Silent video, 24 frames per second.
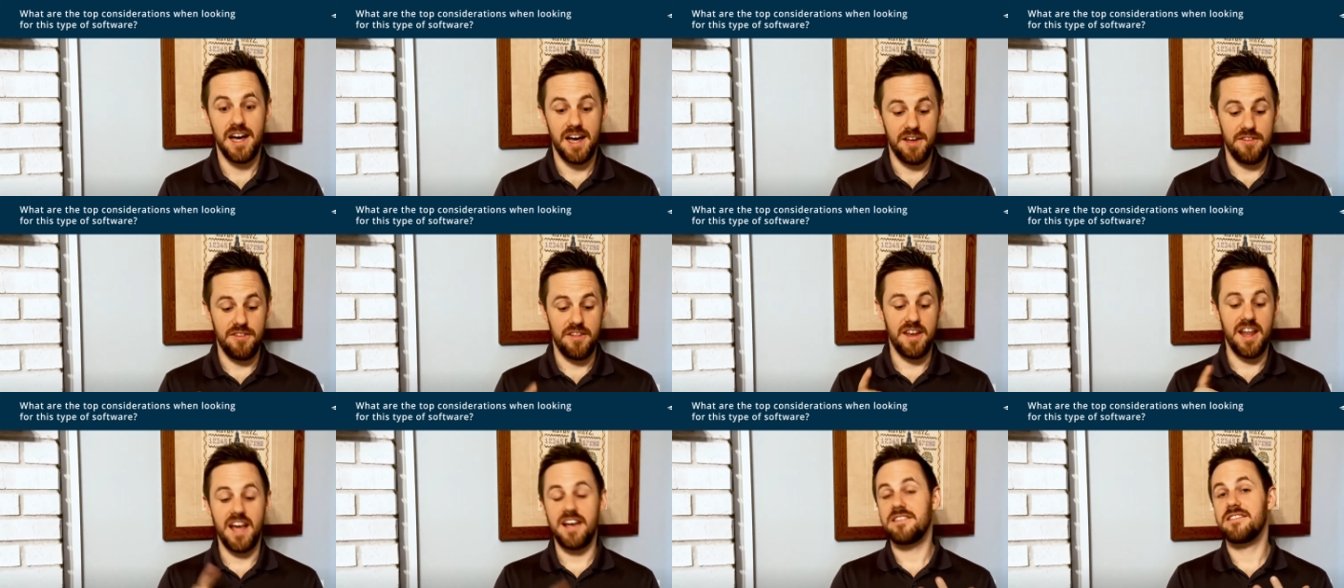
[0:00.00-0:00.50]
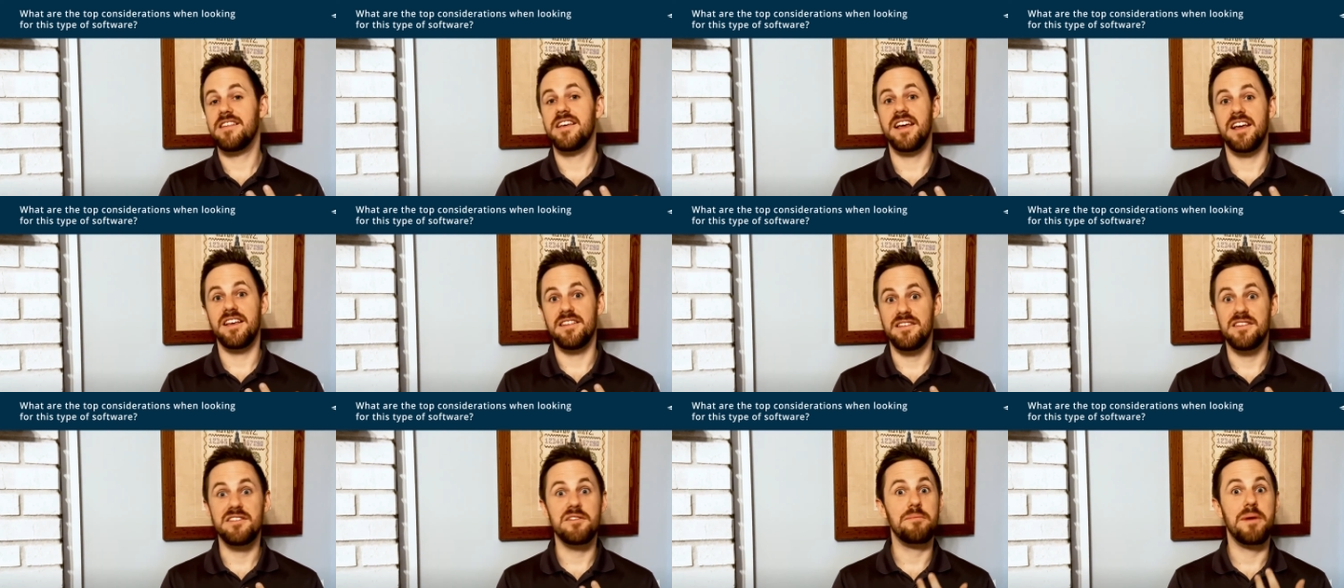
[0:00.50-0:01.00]
The next thing
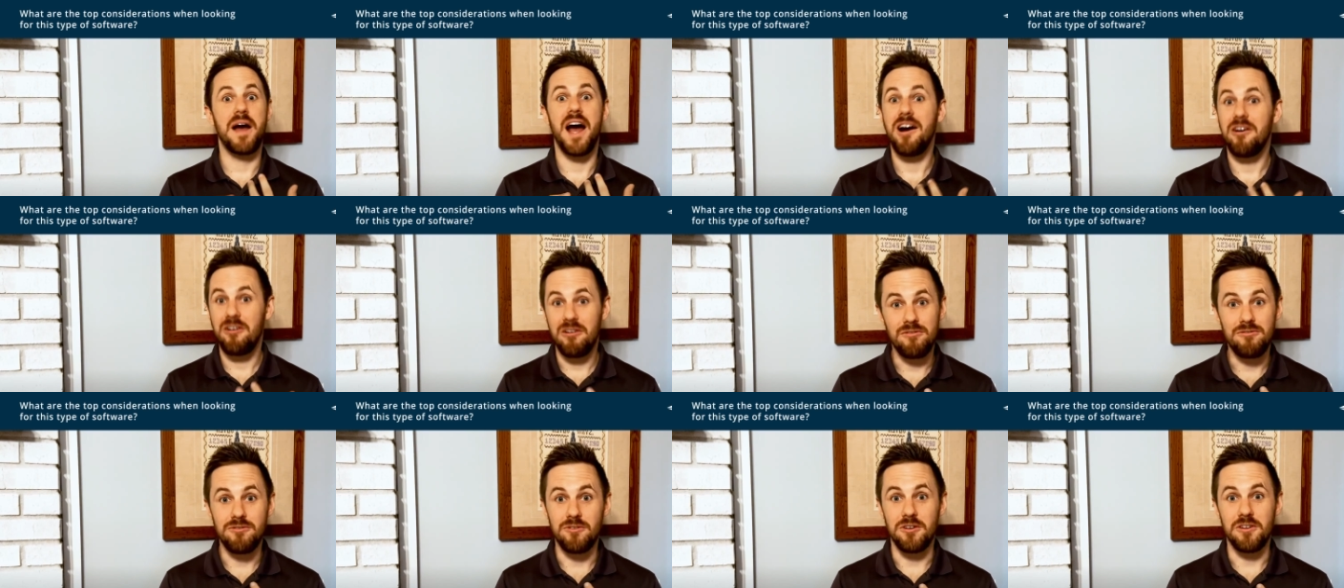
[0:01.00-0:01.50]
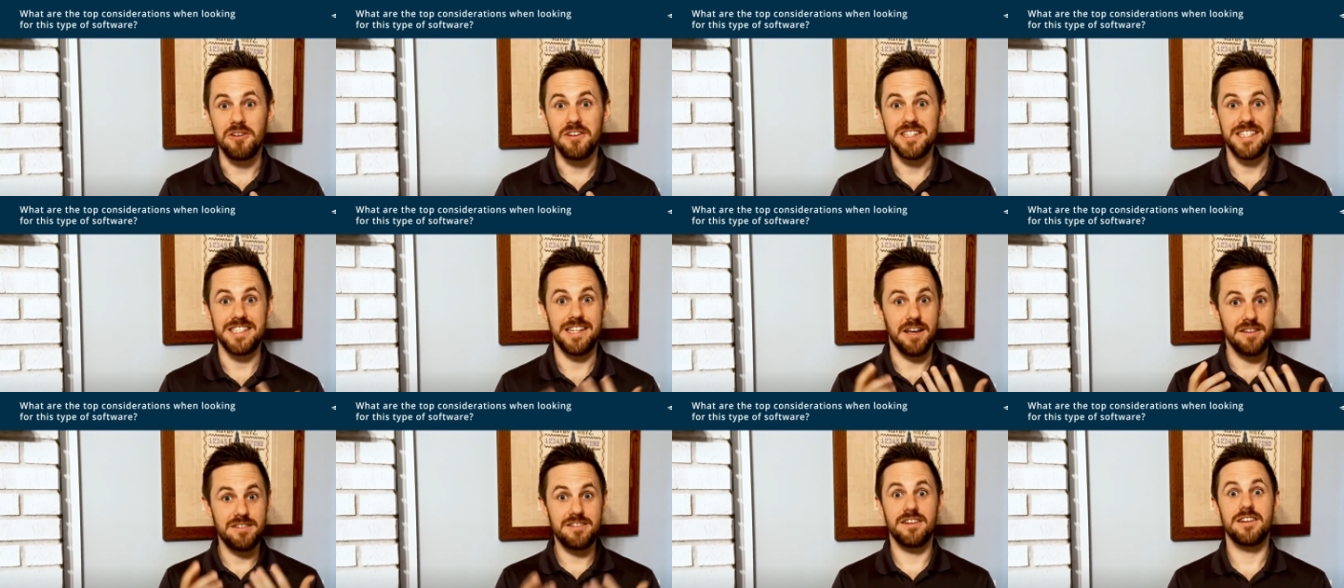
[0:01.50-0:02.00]
is it powerful?
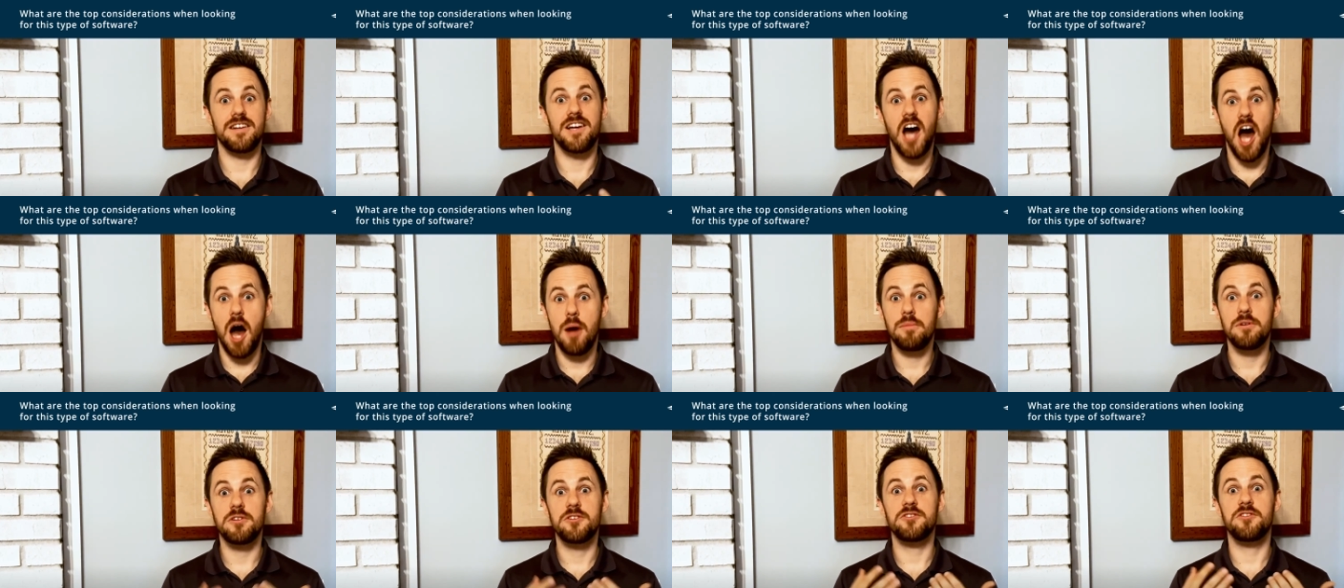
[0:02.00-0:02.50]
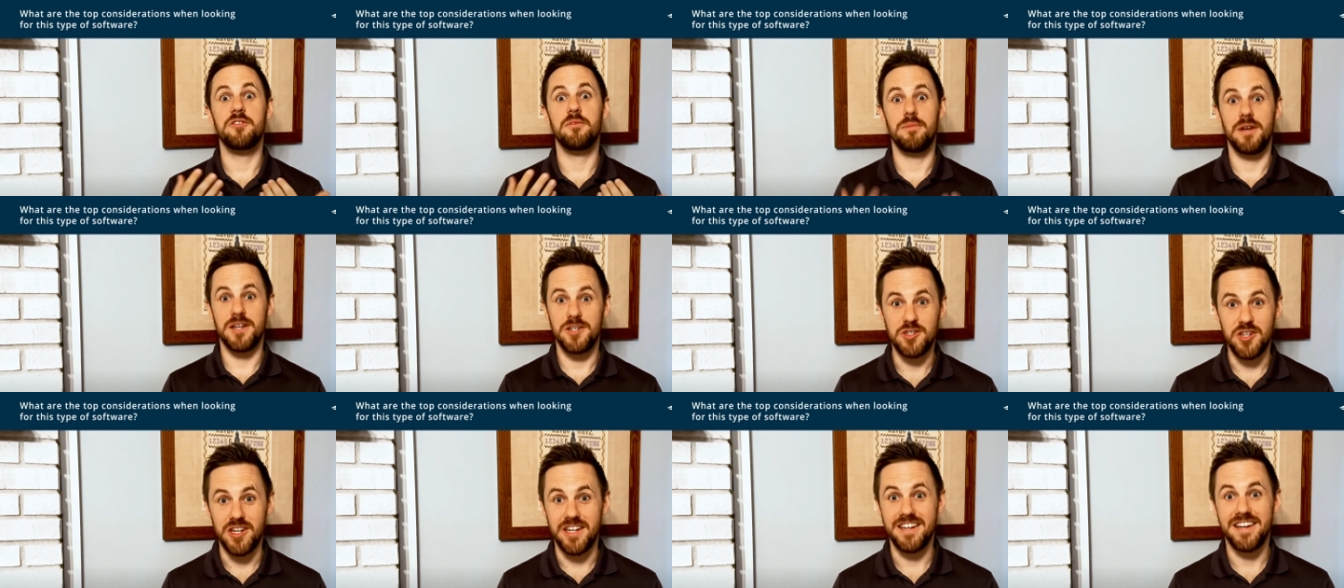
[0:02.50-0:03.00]
Does it accomplish the
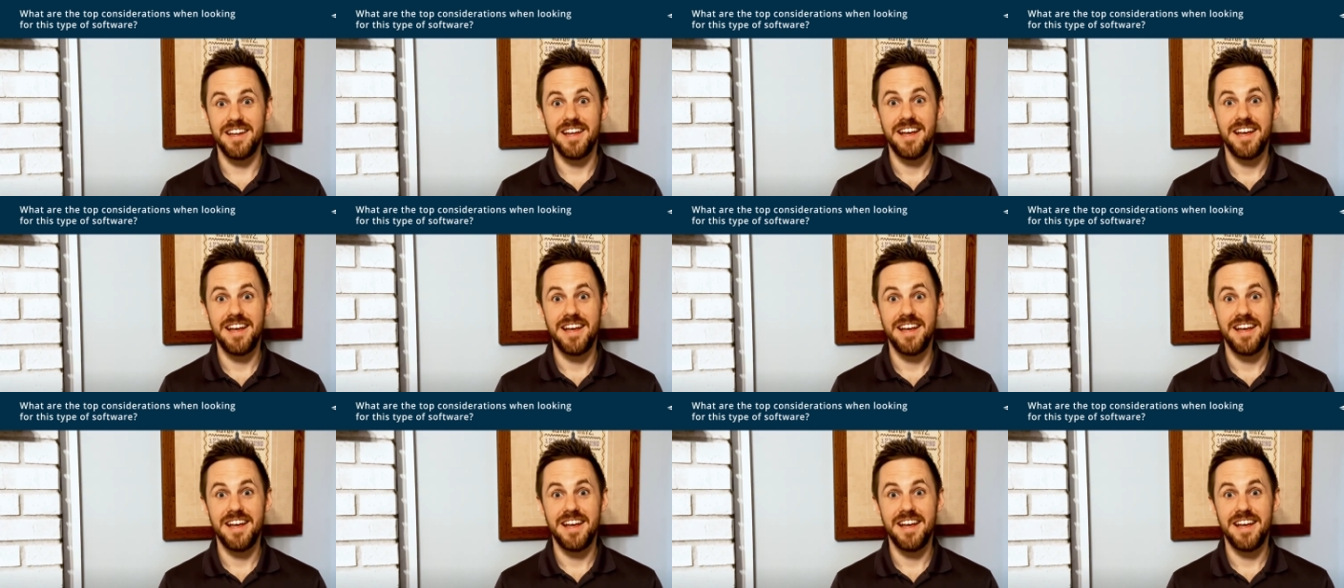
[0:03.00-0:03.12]
mission?